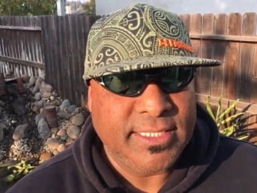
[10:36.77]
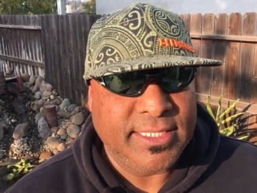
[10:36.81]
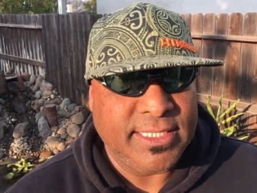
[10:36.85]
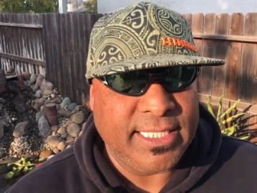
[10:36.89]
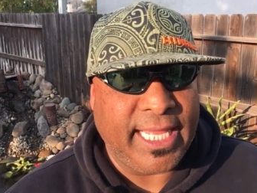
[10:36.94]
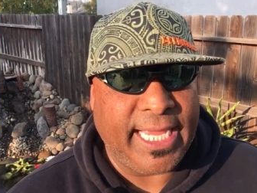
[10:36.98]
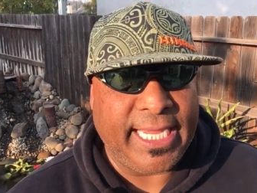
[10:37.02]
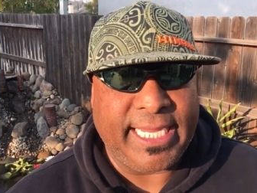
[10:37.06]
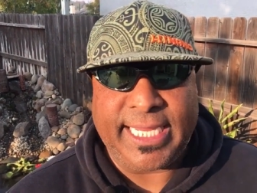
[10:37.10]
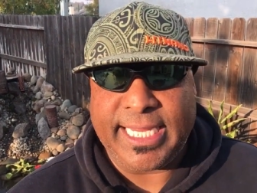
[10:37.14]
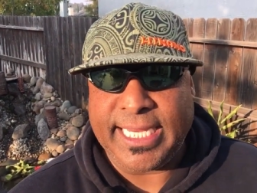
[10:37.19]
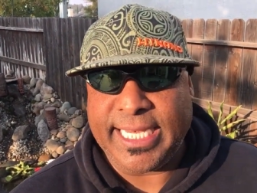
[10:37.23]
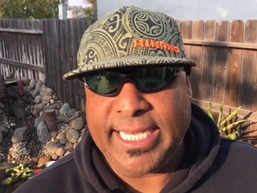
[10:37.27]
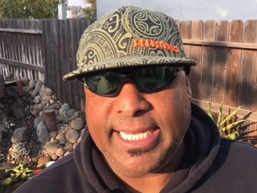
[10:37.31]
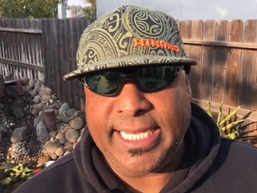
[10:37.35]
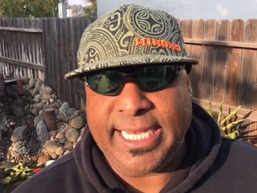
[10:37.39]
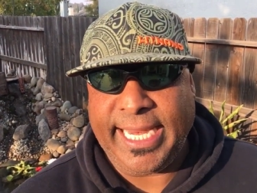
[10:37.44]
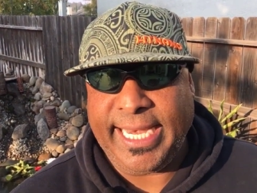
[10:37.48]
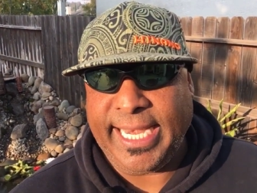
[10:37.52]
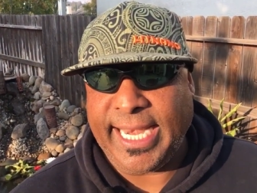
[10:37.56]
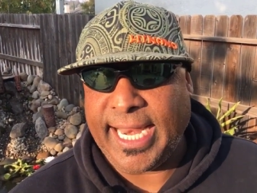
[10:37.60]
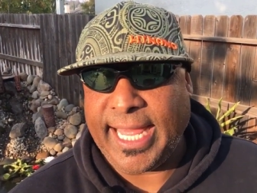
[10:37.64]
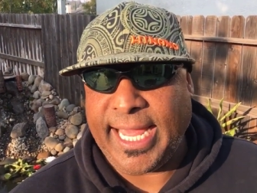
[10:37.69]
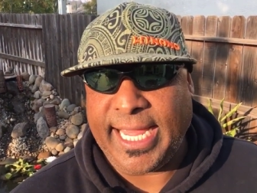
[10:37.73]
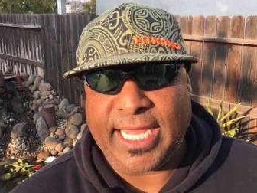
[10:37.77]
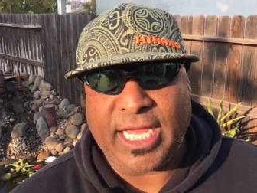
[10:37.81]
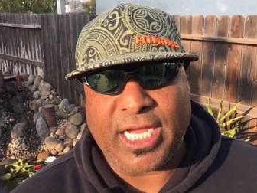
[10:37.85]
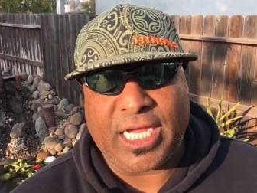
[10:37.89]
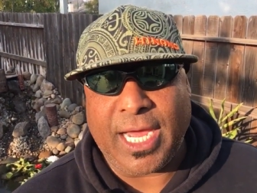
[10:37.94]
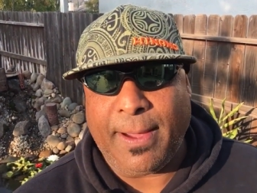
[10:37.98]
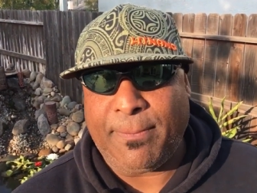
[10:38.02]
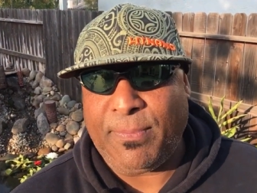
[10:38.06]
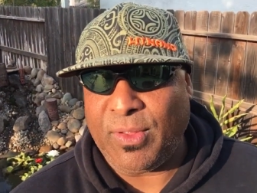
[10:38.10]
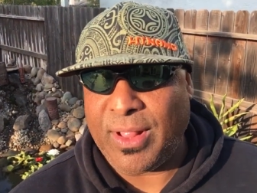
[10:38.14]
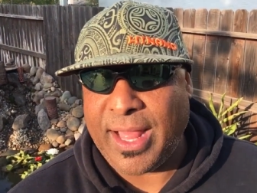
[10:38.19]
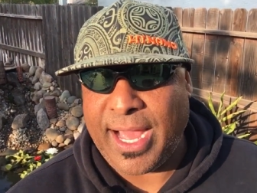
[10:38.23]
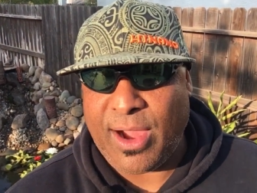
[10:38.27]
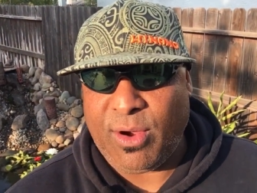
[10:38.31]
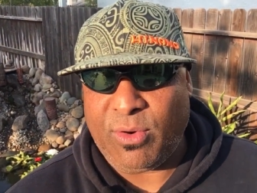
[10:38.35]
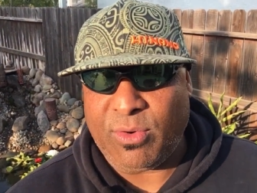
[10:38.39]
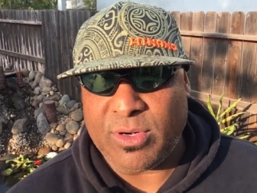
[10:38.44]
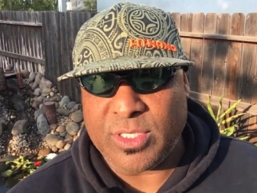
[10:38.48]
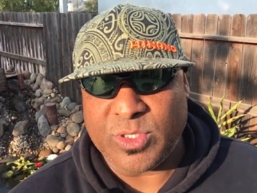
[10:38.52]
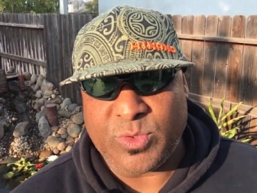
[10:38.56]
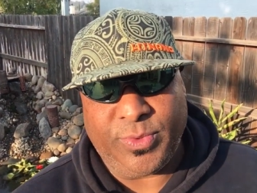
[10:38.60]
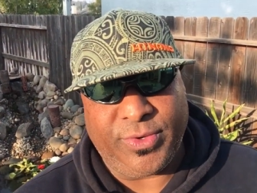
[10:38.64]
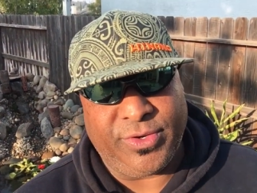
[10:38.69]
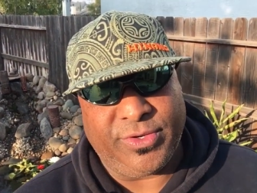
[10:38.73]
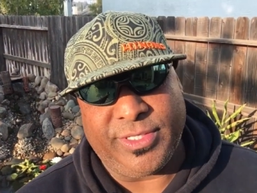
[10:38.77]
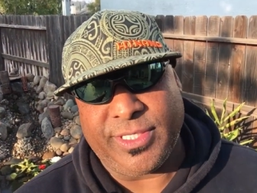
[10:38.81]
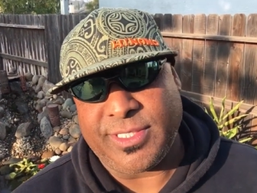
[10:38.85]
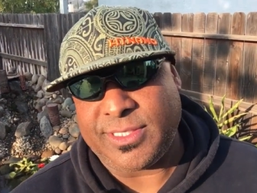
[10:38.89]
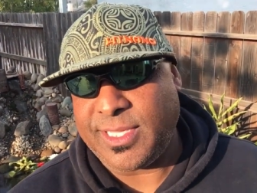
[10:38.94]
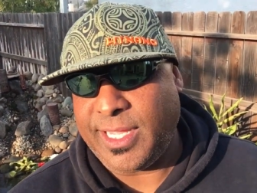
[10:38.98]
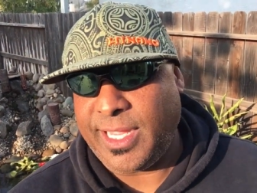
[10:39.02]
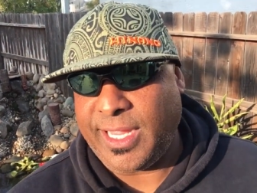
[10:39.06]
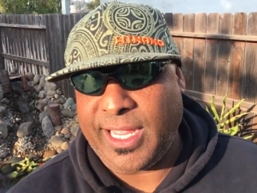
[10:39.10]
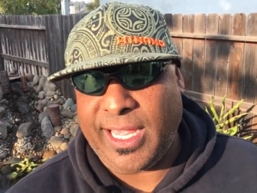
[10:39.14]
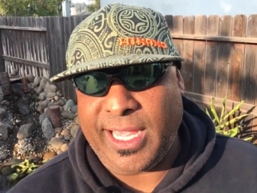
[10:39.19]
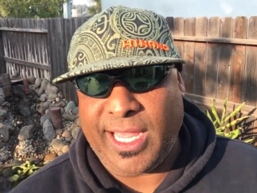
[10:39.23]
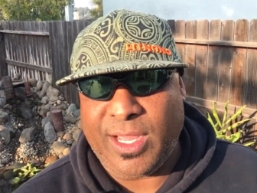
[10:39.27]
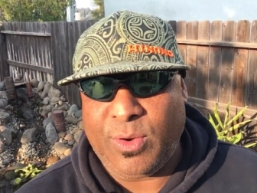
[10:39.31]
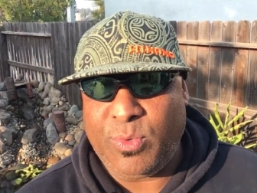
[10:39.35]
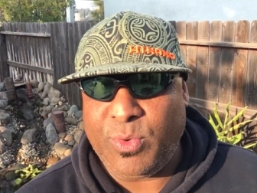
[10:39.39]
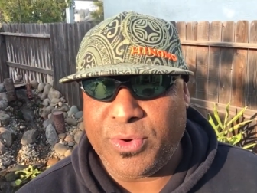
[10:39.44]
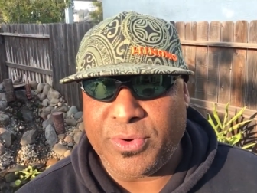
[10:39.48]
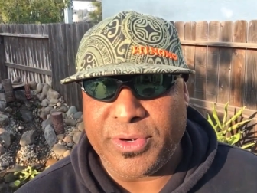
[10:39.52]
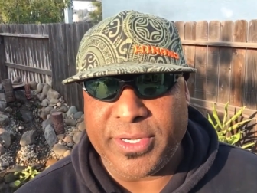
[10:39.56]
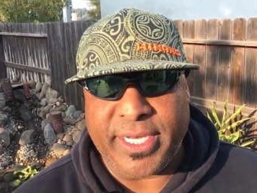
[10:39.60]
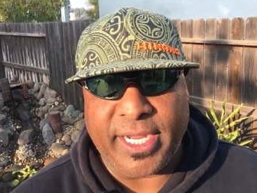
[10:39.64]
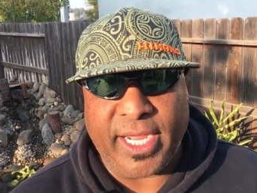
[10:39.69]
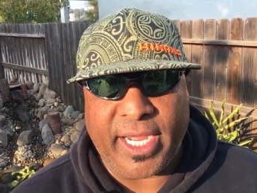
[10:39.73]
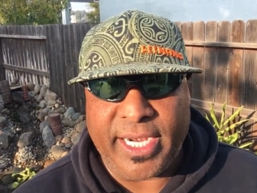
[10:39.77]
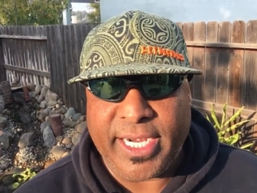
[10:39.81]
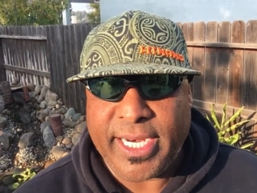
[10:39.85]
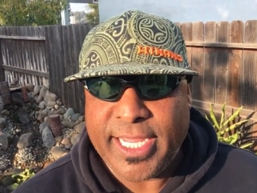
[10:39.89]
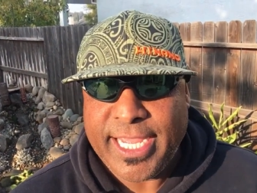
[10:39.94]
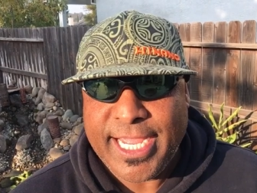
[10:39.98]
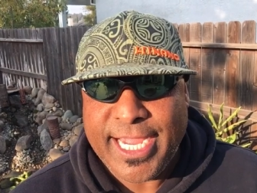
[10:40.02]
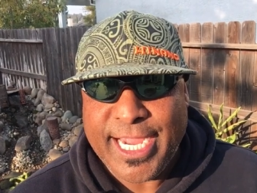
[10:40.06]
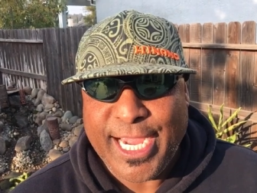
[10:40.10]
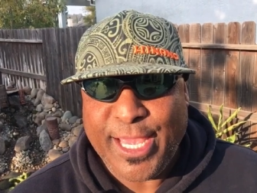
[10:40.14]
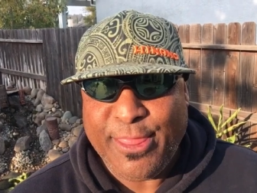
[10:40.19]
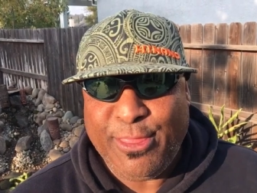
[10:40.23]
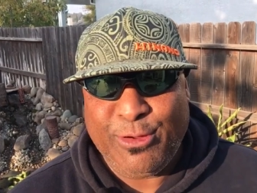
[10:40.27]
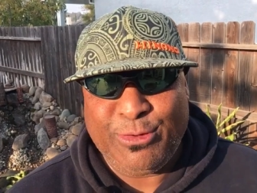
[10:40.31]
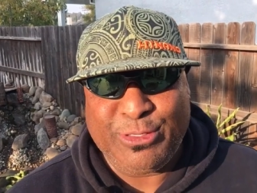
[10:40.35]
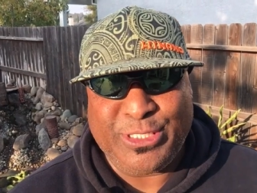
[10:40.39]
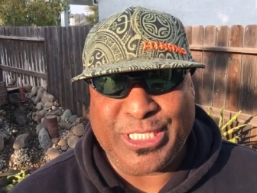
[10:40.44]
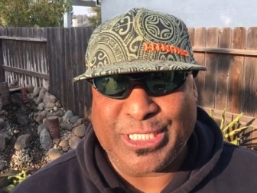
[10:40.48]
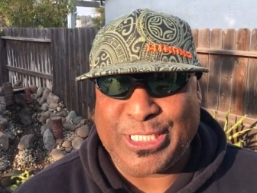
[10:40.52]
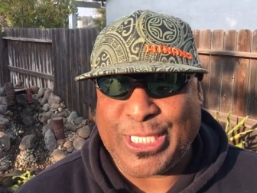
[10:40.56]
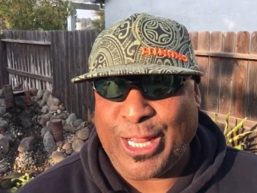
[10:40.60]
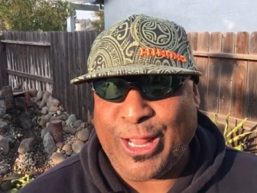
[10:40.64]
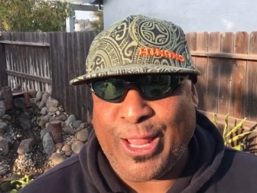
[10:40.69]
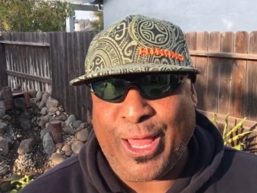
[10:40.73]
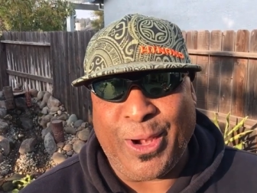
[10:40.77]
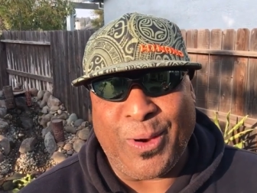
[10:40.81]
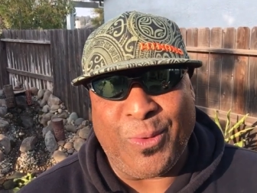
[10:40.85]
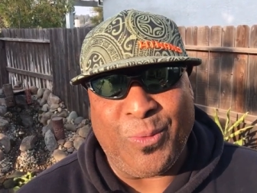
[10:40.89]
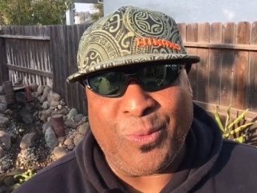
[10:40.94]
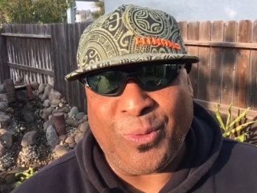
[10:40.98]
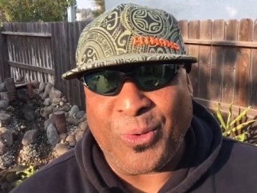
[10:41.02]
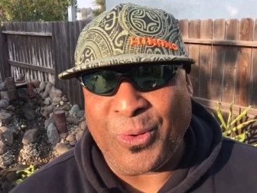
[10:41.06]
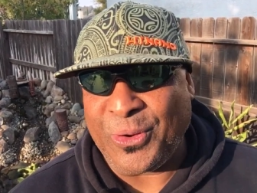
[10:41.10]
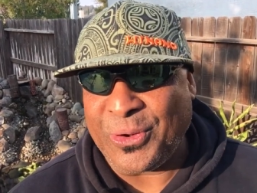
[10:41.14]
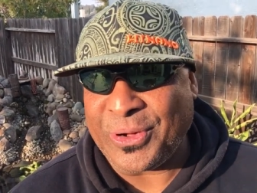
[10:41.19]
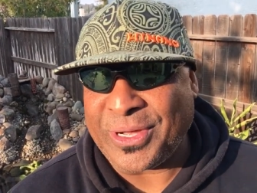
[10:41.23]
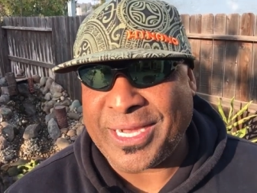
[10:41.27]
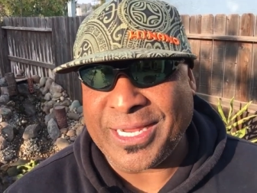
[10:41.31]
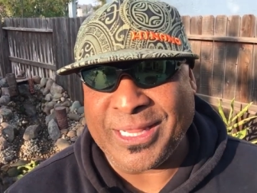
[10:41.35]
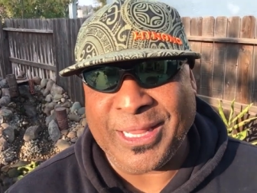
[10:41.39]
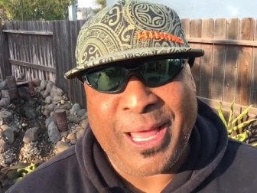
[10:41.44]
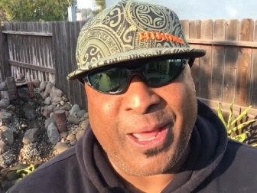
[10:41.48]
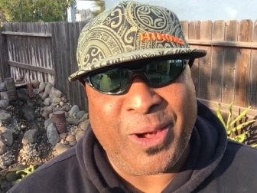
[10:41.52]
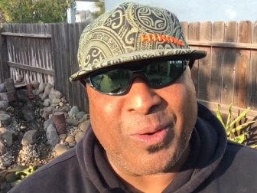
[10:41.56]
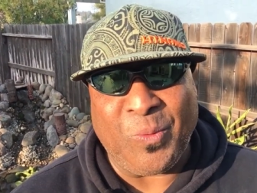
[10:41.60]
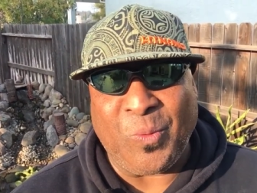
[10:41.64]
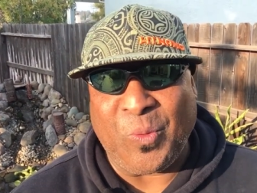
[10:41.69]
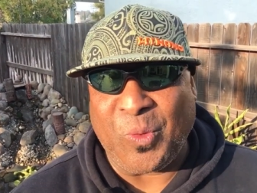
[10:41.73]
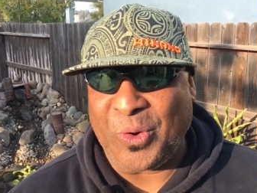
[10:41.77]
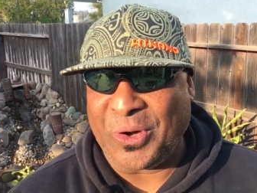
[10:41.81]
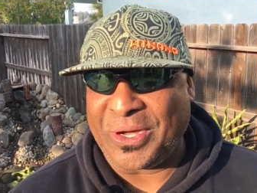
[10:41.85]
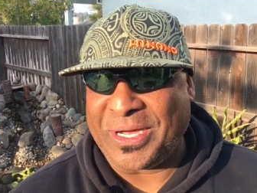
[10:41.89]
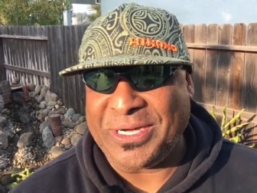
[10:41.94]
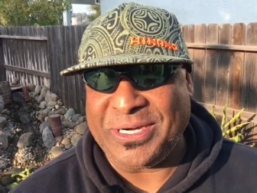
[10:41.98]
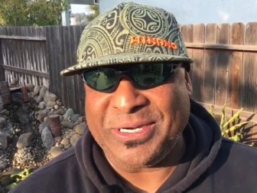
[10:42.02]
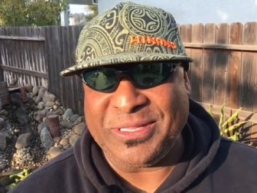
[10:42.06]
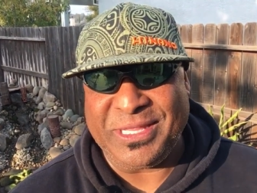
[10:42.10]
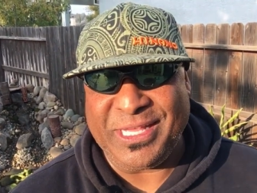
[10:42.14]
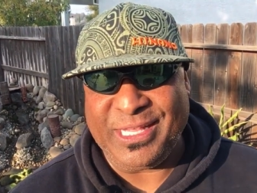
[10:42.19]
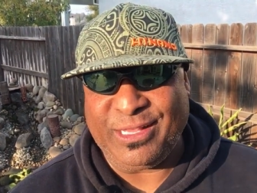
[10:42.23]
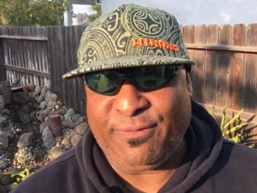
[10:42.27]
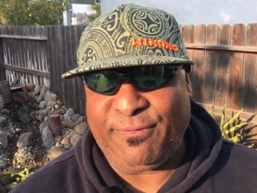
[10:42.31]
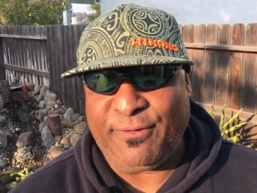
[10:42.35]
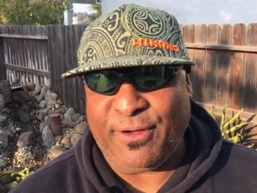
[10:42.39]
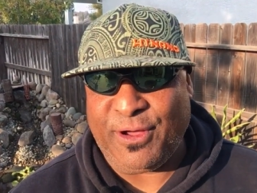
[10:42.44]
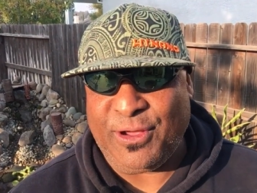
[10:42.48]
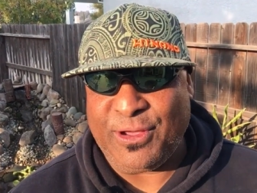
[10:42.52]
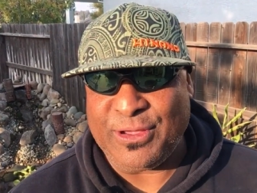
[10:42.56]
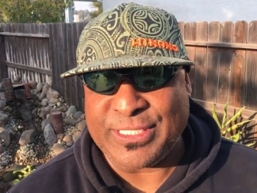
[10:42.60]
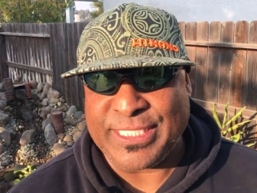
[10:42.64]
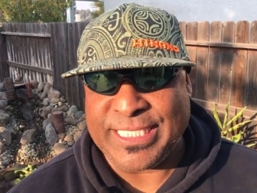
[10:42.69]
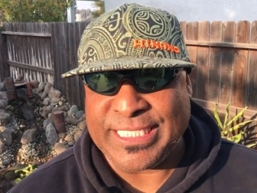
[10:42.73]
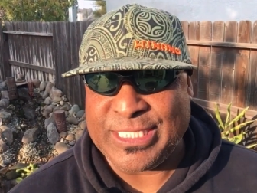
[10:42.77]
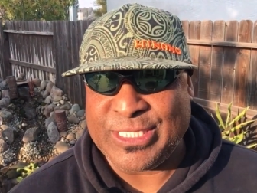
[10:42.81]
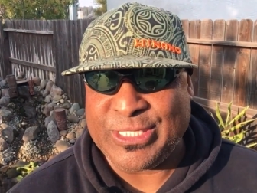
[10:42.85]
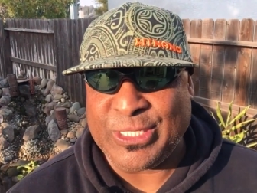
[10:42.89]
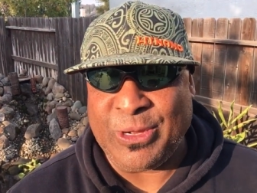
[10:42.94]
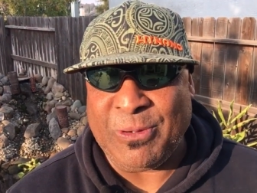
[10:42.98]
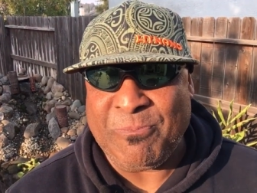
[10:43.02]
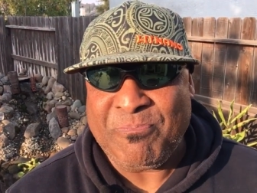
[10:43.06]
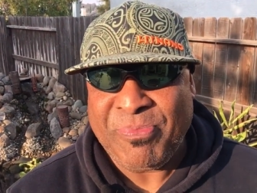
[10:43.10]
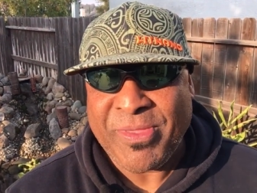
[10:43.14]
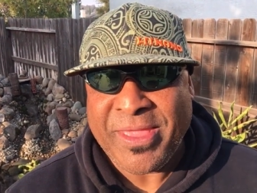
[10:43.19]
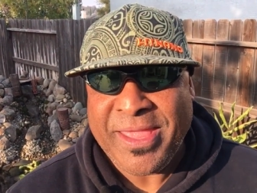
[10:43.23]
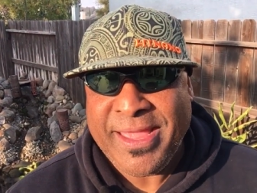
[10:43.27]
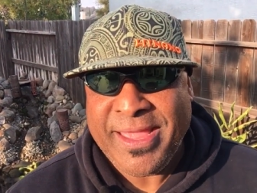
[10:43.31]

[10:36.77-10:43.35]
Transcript: Like in, in like a couple hours, we were just like, yeah, we were done. There was just a lot of work, a lot of work into these falls, and so,